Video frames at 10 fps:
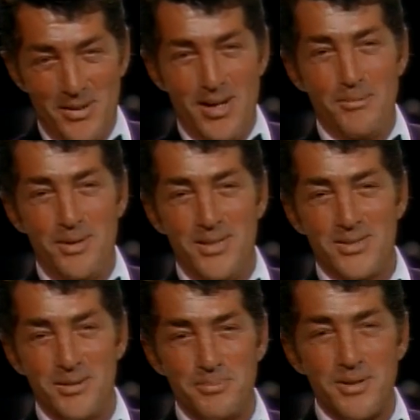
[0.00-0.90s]
the
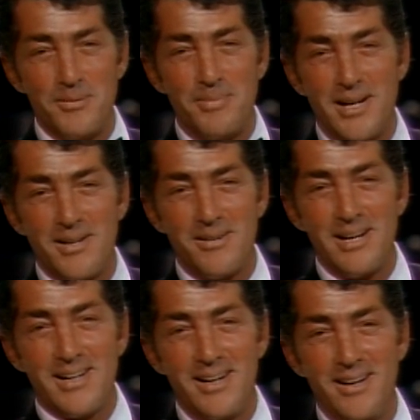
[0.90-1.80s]
nominees are Bert
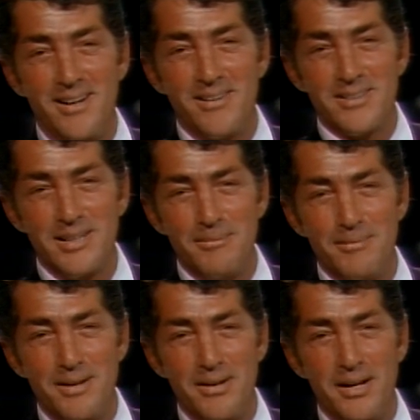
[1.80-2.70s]
Bacharachy or
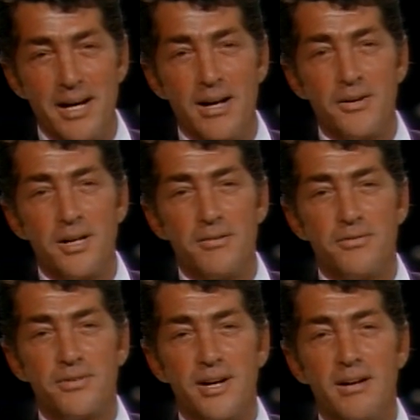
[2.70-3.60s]
something, and Hal
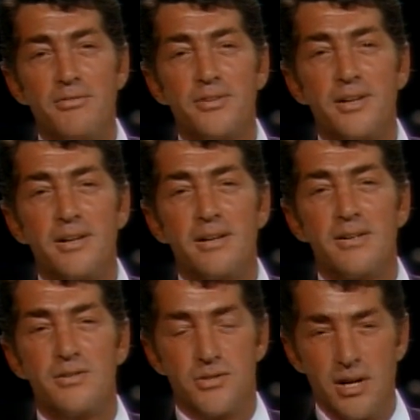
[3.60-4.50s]
David for Alfie,
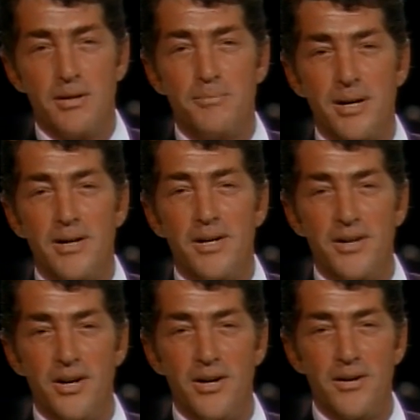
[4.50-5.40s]
John Barry
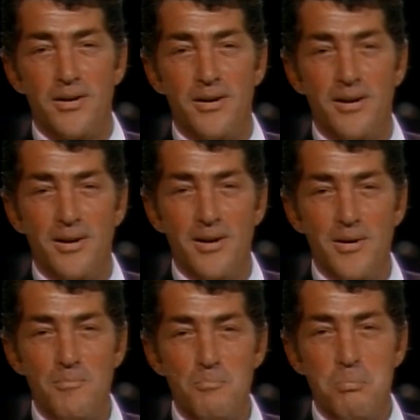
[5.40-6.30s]
and
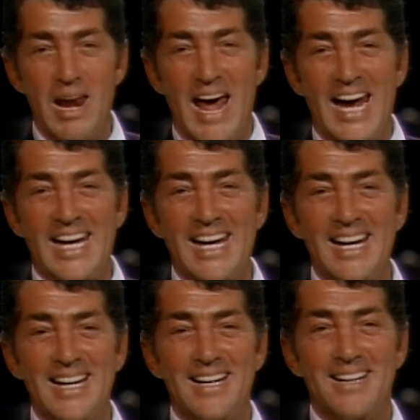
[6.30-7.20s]
Don
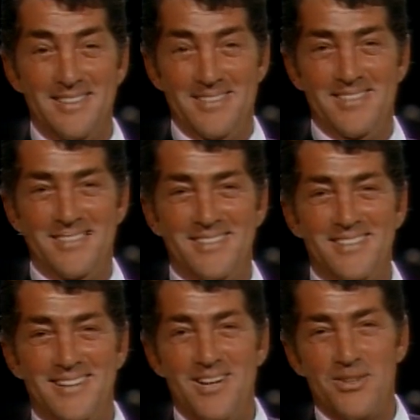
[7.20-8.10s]
Black.
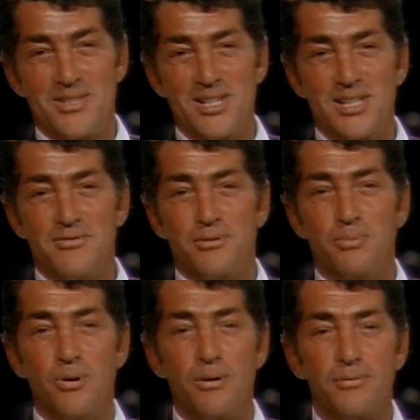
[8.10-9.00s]
That was easy for
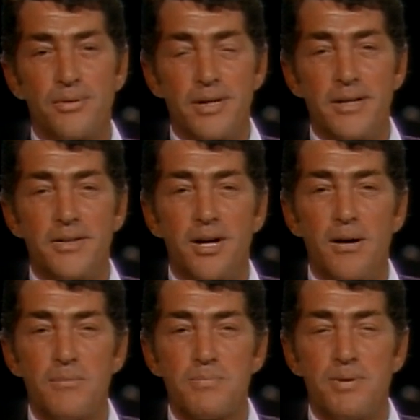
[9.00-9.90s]
Born Free.
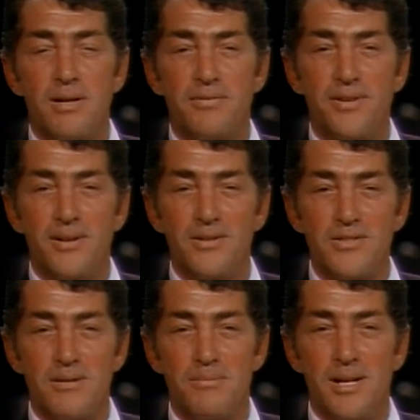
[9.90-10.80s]
Tom Springfield
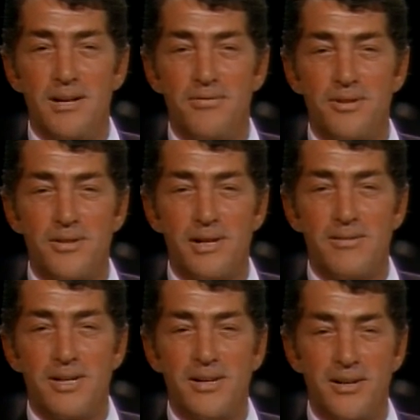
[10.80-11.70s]
and Jim Dale for
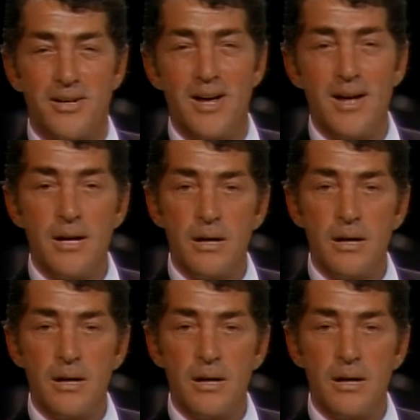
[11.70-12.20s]
Gregory Girl.